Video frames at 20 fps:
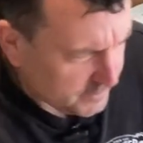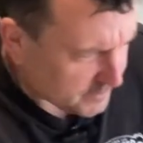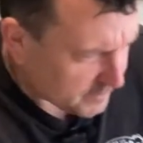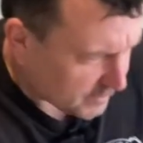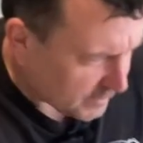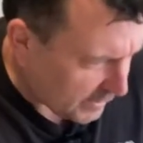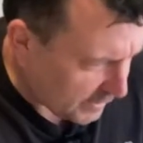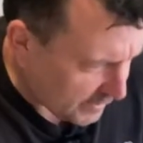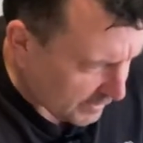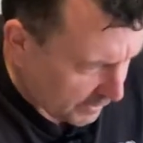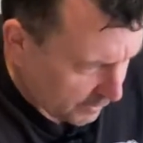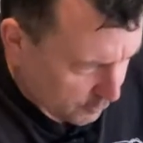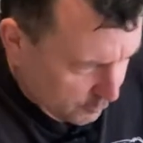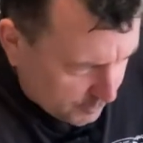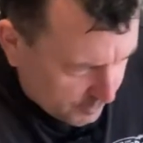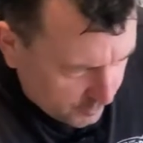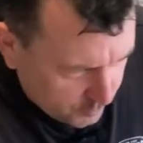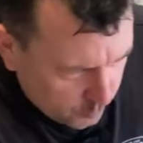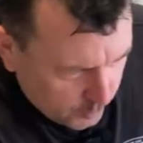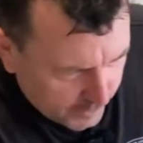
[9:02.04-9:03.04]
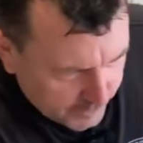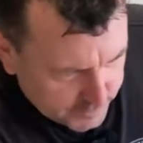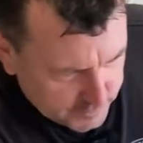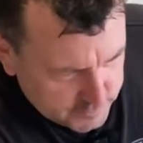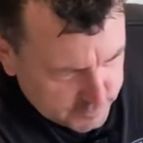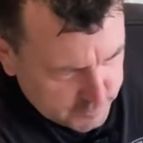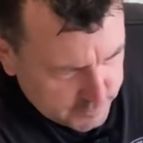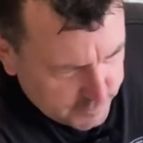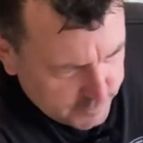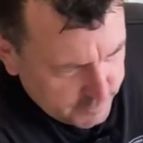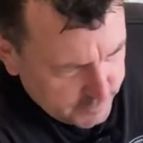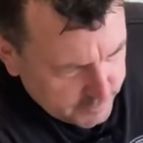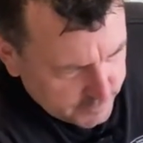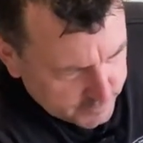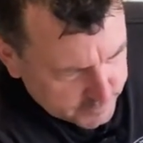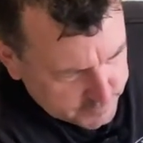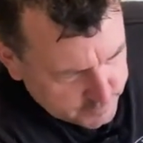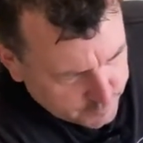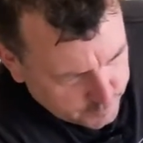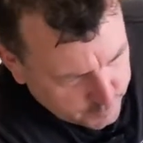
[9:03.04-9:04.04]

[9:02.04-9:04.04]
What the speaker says: So that now with the weights is